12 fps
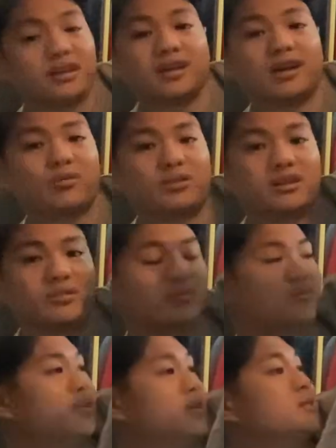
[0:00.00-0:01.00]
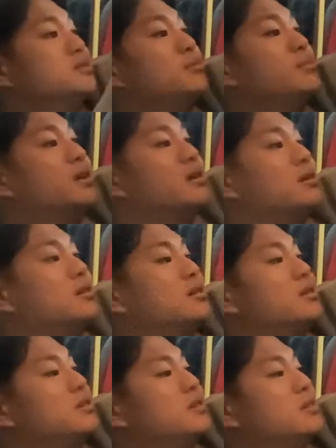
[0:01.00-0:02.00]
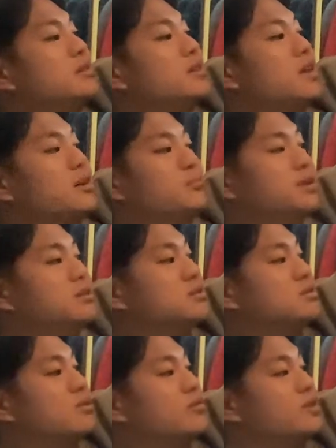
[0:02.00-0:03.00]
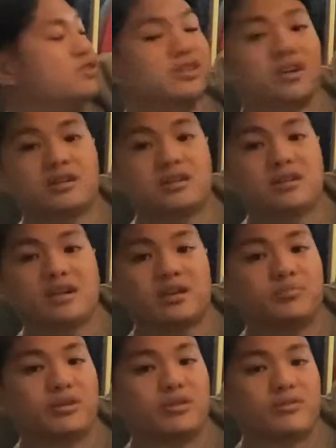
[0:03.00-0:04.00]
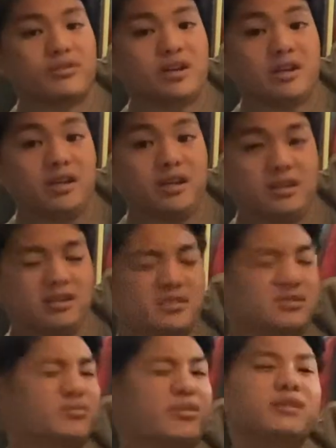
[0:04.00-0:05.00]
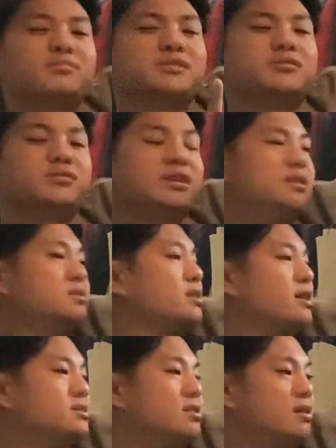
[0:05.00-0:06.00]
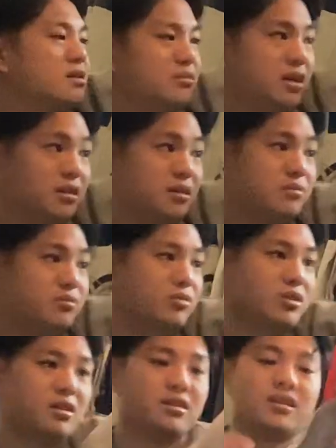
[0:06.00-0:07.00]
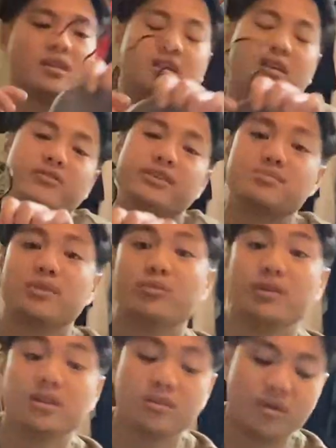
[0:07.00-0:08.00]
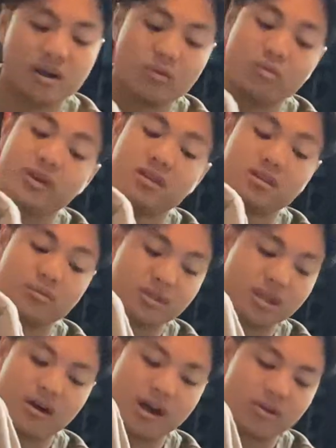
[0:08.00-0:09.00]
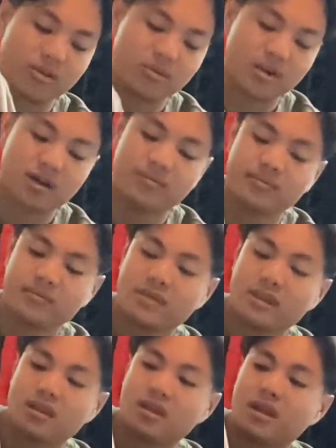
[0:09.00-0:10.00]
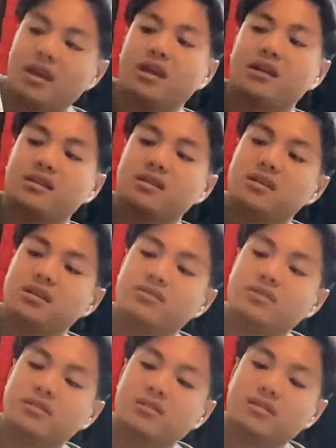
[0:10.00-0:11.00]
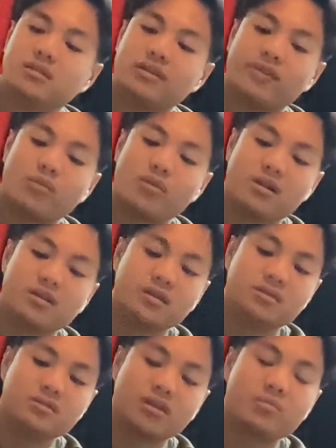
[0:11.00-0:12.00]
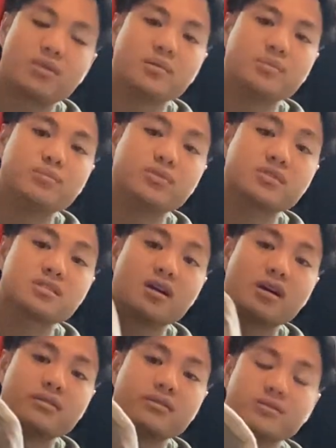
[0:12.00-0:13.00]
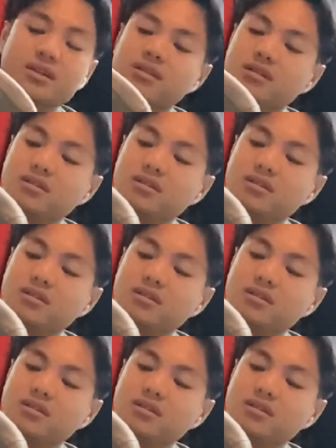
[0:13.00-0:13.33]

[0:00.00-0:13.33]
can't wait to wear this in America. I can put this over a shirt, I can put it over a hoodie. It's right in between the sizing on a medium, where it fits me really well with and without outerwear. And I think even if I wanted to, I could probably pull this off with